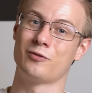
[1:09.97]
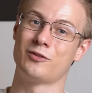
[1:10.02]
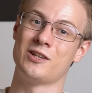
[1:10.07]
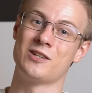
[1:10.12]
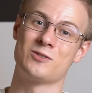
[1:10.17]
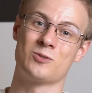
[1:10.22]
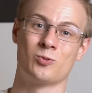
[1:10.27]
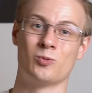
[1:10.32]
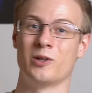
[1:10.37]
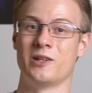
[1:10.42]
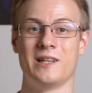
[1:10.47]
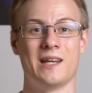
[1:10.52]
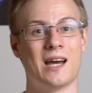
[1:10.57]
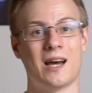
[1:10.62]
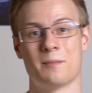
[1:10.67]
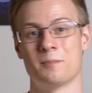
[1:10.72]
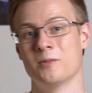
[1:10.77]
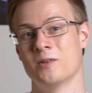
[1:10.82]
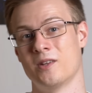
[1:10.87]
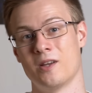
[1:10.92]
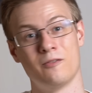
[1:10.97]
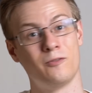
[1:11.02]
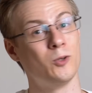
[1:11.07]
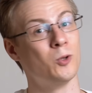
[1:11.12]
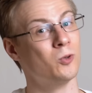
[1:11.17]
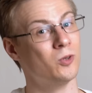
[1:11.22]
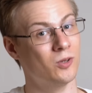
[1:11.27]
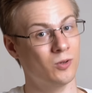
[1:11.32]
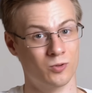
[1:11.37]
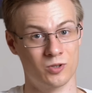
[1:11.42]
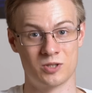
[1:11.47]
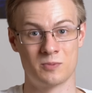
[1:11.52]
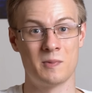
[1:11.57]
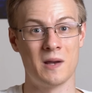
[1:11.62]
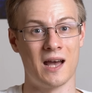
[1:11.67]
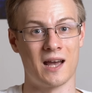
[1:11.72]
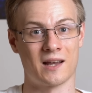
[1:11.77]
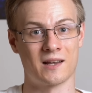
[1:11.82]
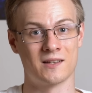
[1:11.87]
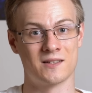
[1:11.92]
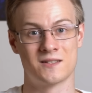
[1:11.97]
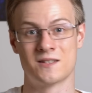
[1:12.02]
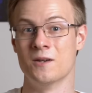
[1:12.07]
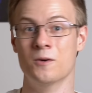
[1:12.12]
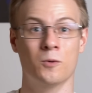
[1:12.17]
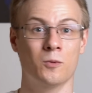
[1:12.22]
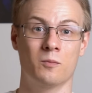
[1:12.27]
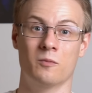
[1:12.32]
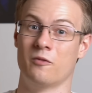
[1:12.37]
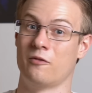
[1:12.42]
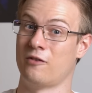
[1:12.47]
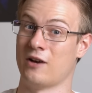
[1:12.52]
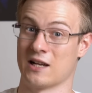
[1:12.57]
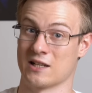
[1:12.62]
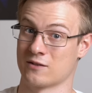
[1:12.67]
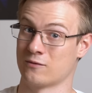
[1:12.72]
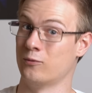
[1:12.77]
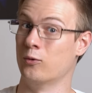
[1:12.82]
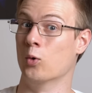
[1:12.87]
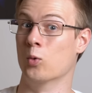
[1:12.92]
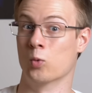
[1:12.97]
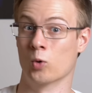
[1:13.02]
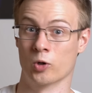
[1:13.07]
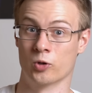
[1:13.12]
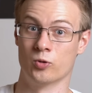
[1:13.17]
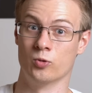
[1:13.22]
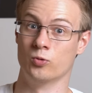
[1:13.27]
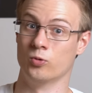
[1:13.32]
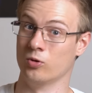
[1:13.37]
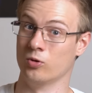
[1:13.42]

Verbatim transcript: of this already happened a few years back, so fast forward to